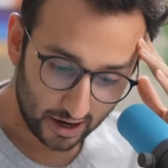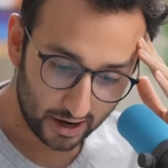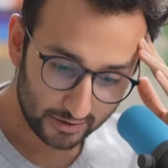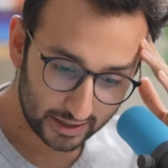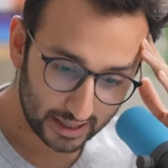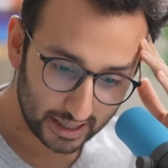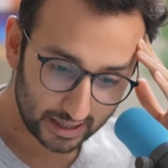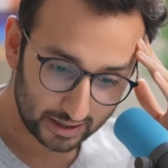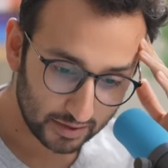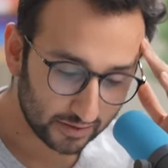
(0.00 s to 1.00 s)
currently
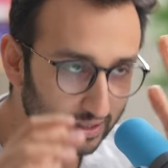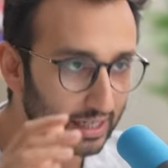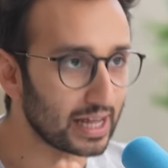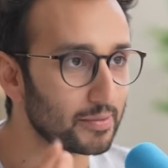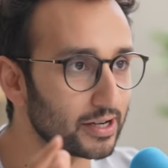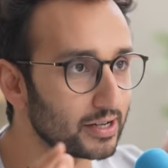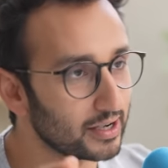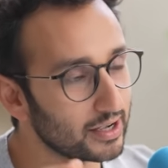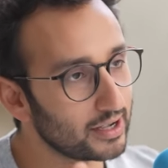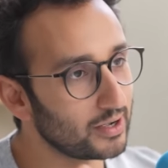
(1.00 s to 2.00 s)
in a bit of a dilemma
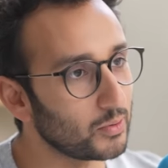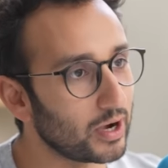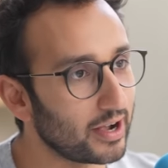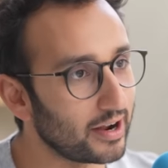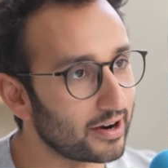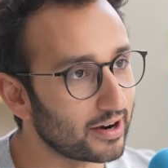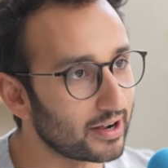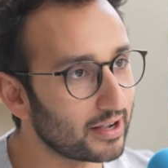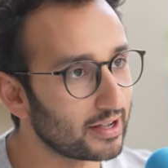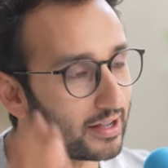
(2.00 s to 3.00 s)

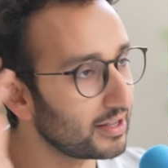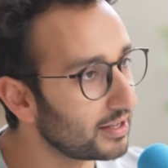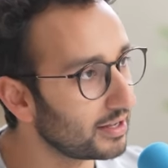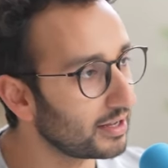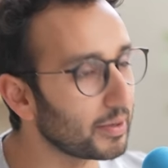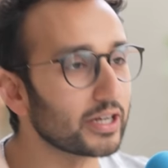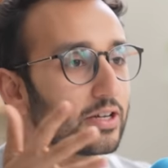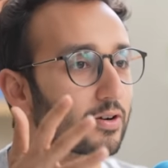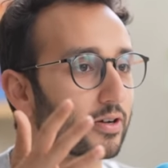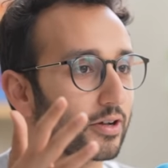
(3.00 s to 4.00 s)
where about a
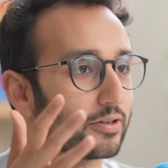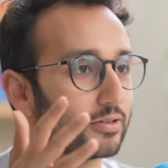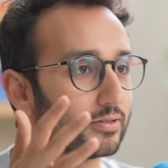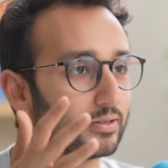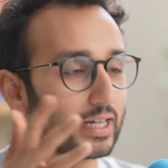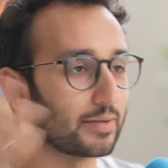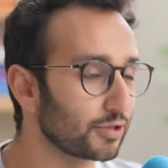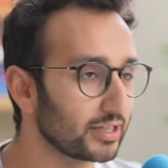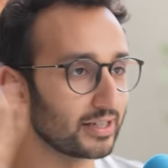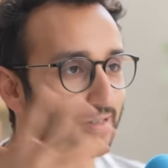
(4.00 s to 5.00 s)
year ago, Dan
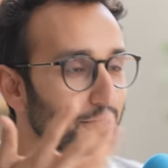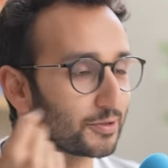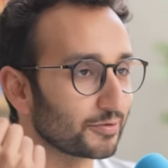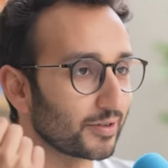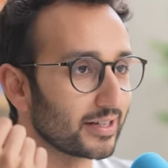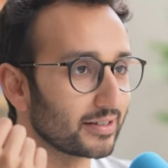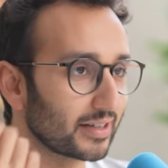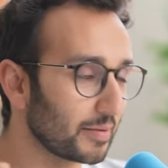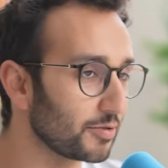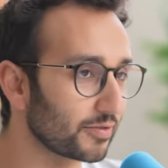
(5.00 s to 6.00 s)
Priestley, our mutual friend,
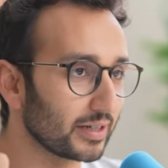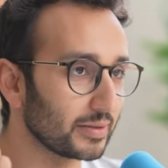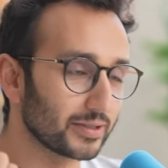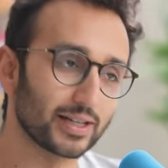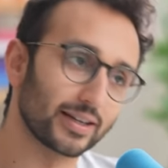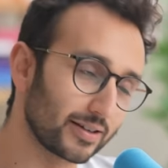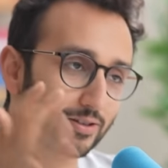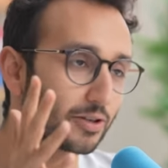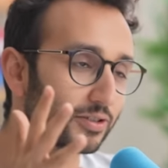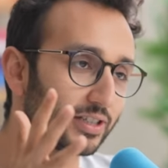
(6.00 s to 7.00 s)
came over and he was like, you
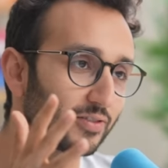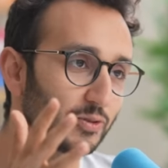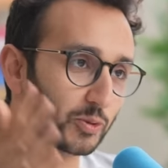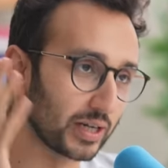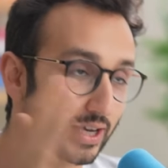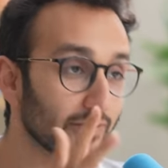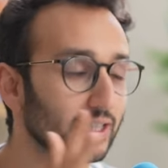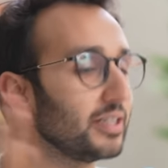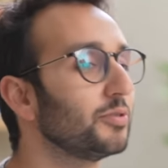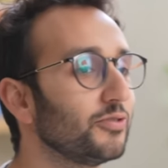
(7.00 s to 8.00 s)
know, told us the difference between
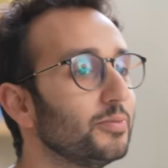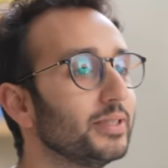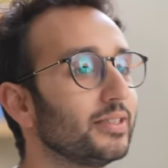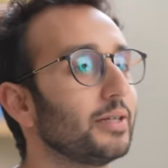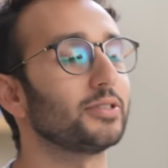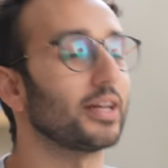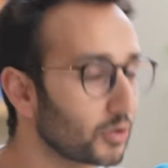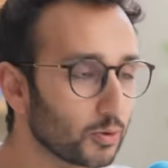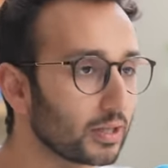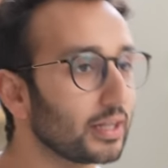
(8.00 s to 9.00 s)
lifestyle and performance. And I was like,
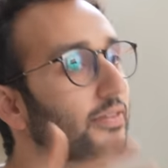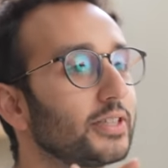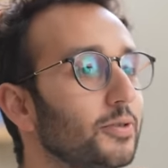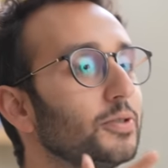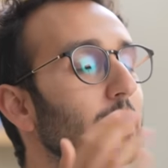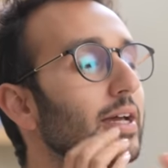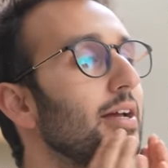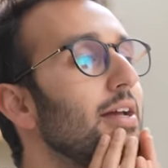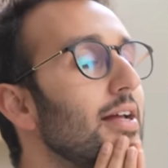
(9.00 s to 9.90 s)
cool, lifestyle all the way.